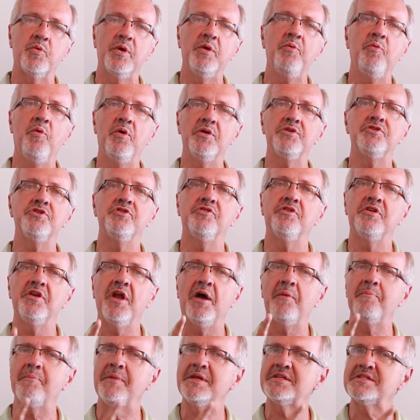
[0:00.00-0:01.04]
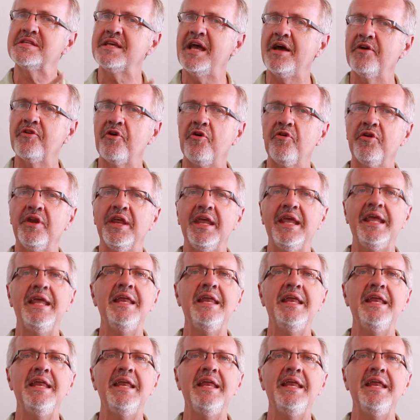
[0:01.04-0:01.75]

we want you to not miss out on